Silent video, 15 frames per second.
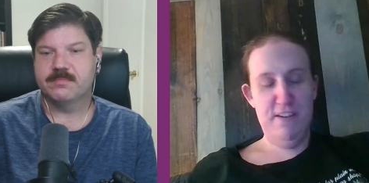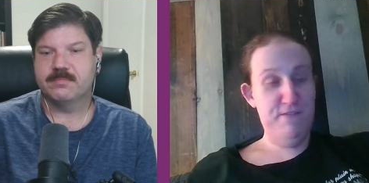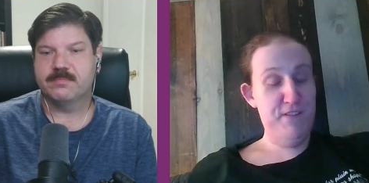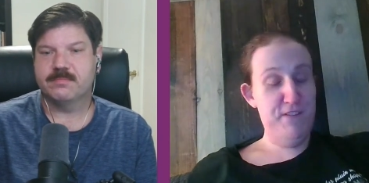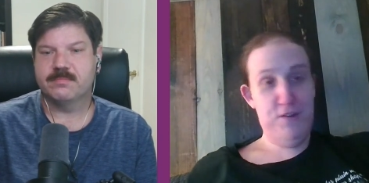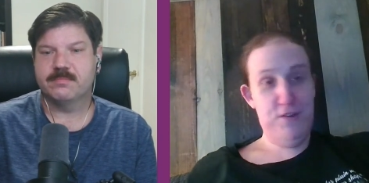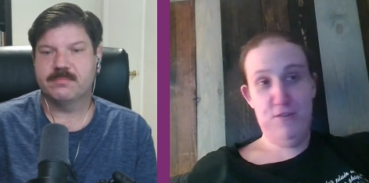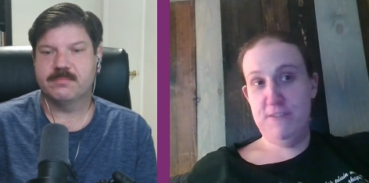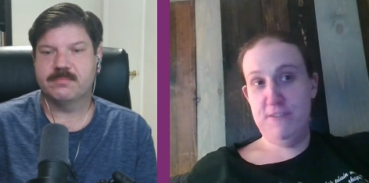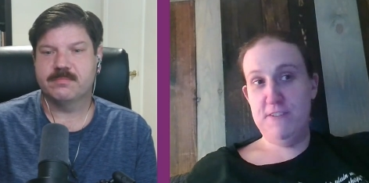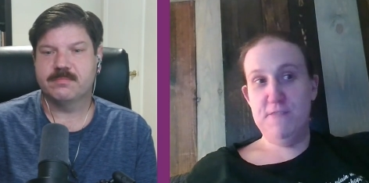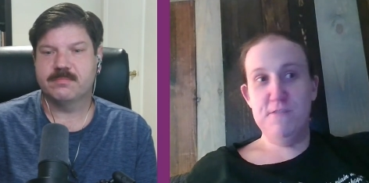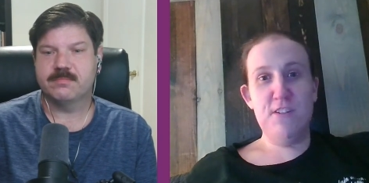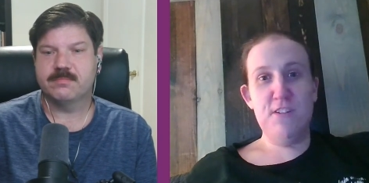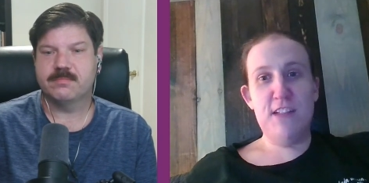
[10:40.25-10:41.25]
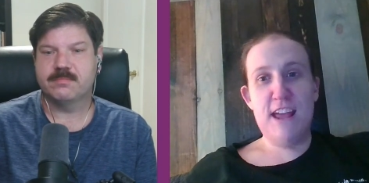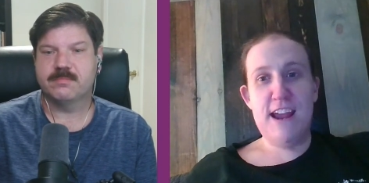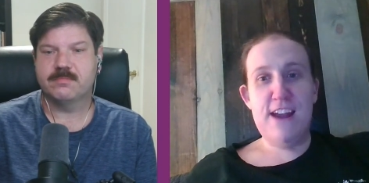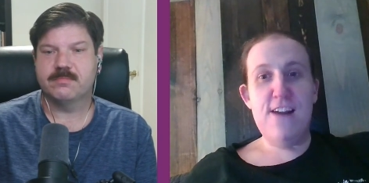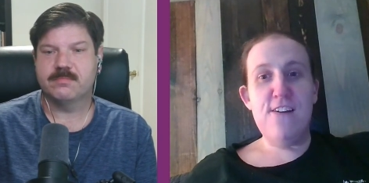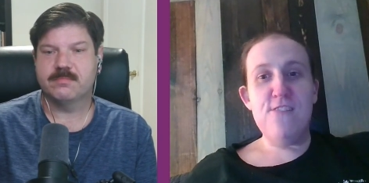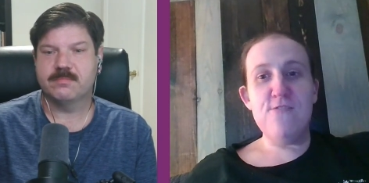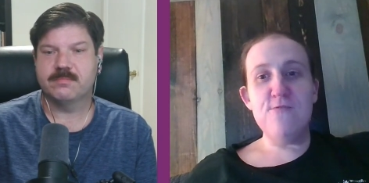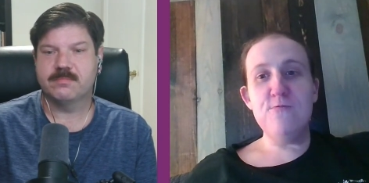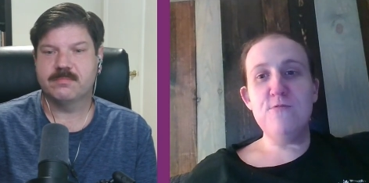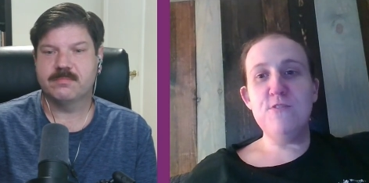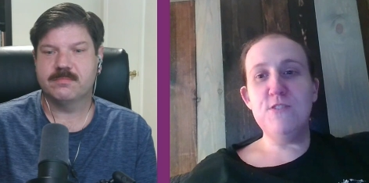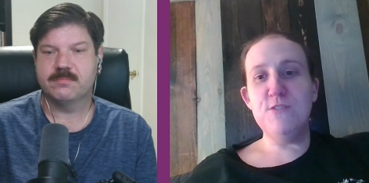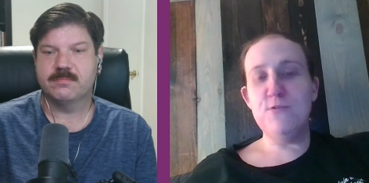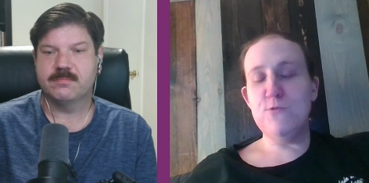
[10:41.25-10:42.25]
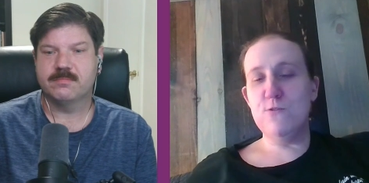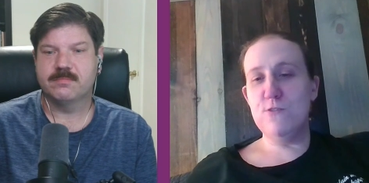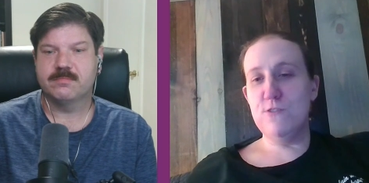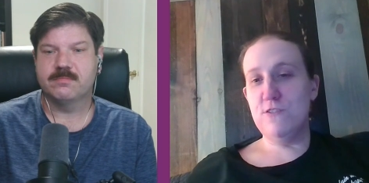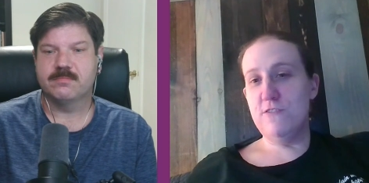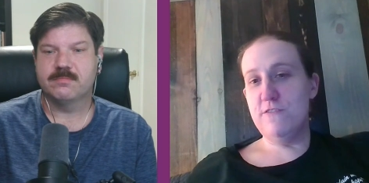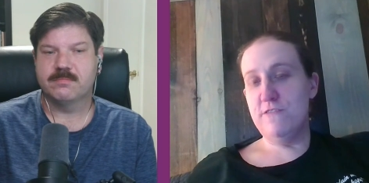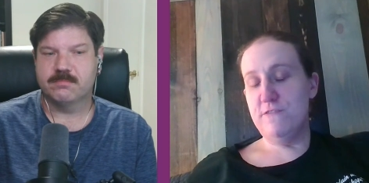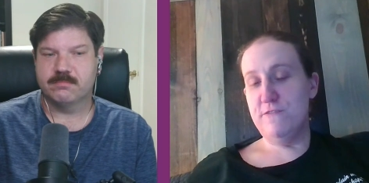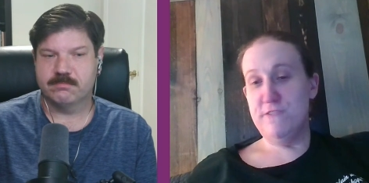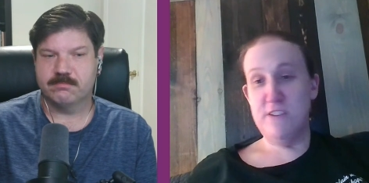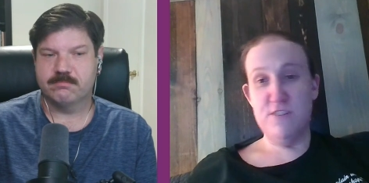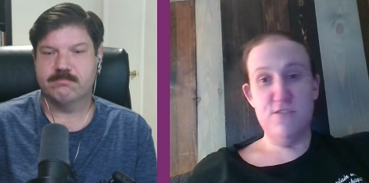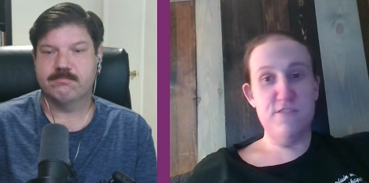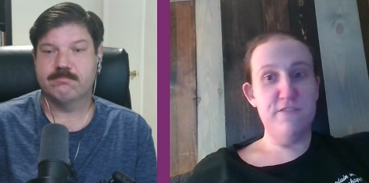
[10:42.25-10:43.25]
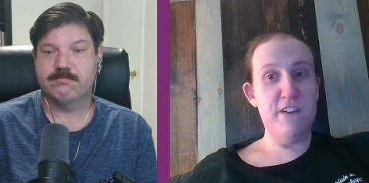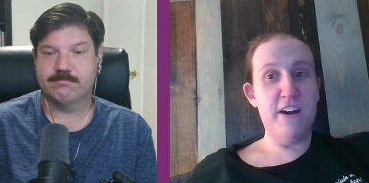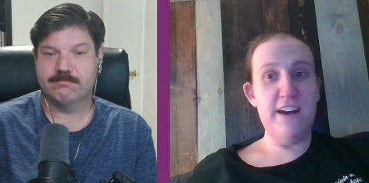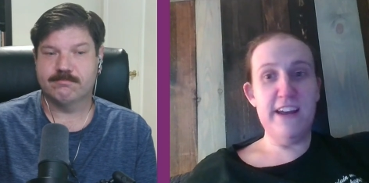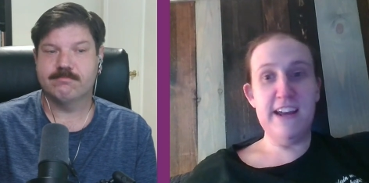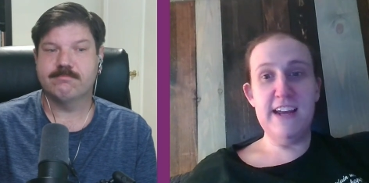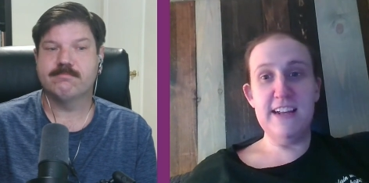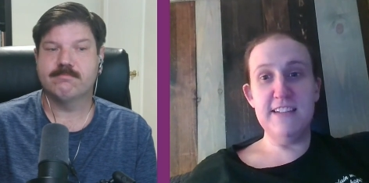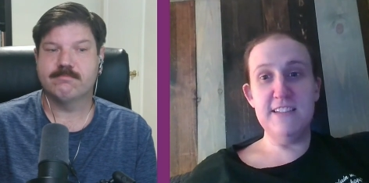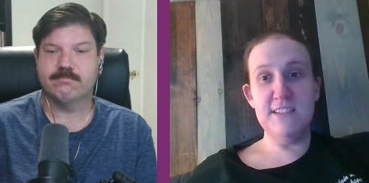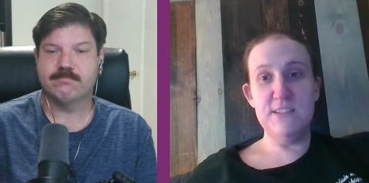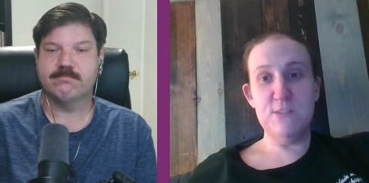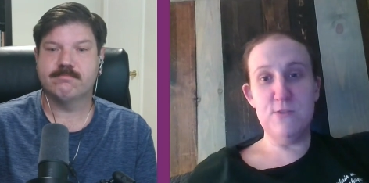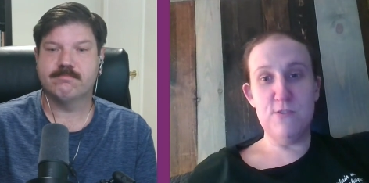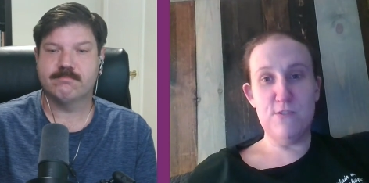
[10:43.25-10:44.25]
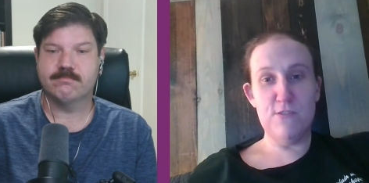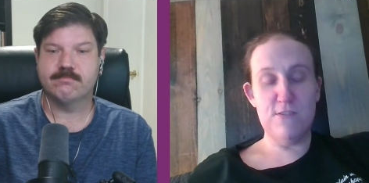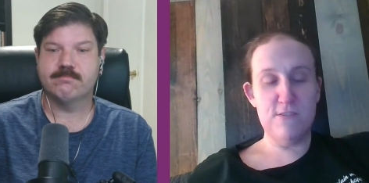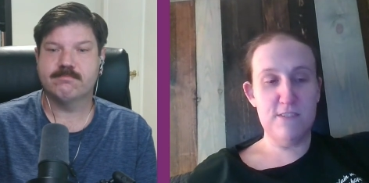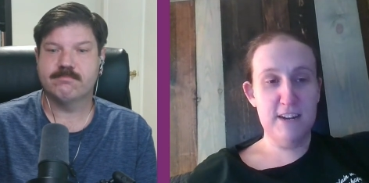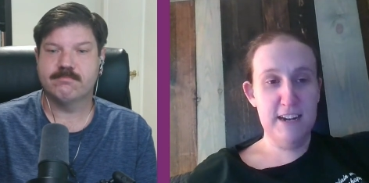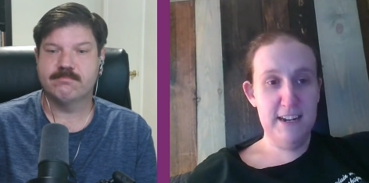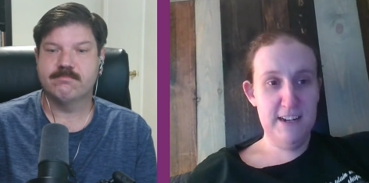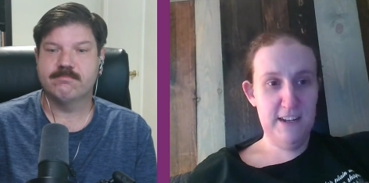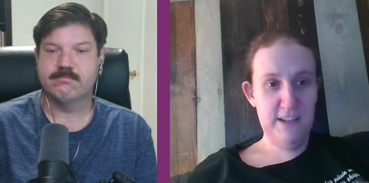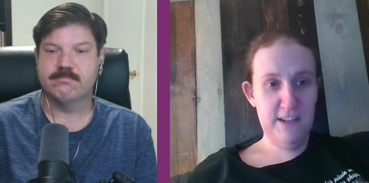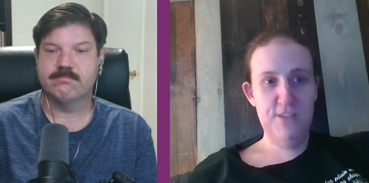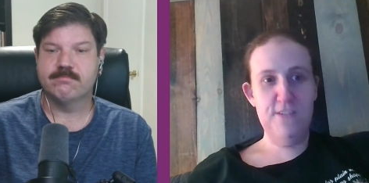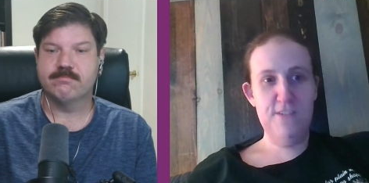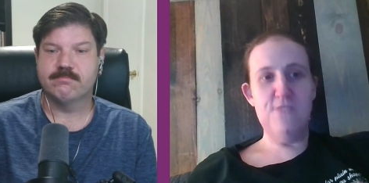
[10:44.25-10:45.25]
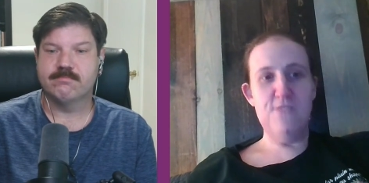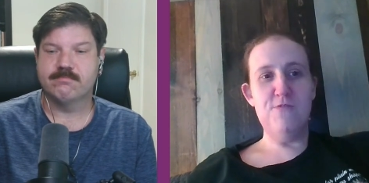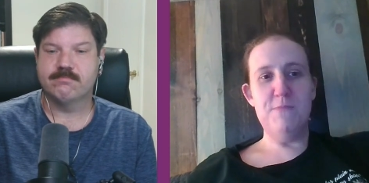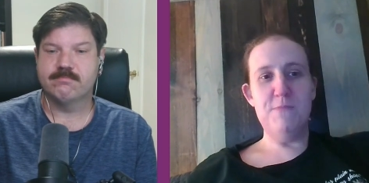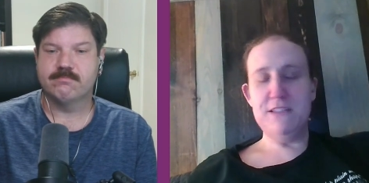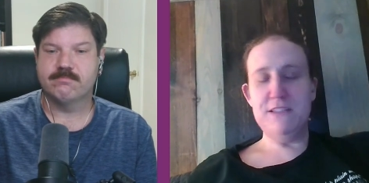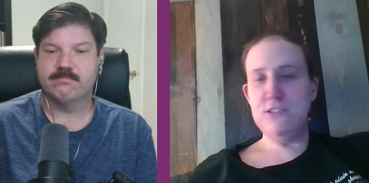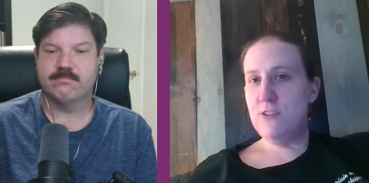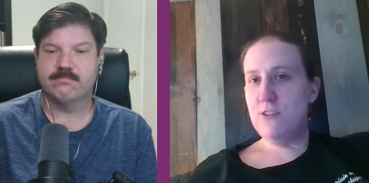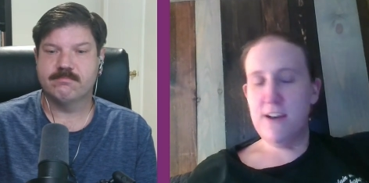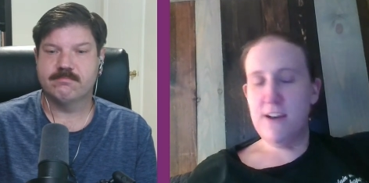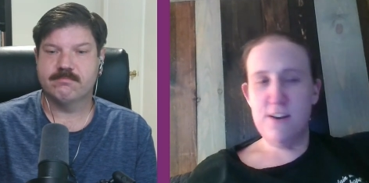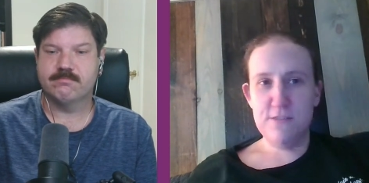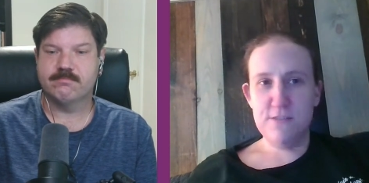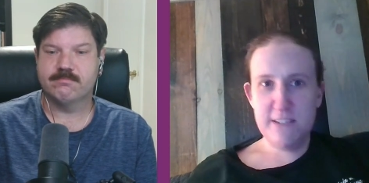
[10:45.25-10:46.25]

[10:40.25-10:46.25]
Speaker 1: fears of clowns or fear of heights or, you know, a mental health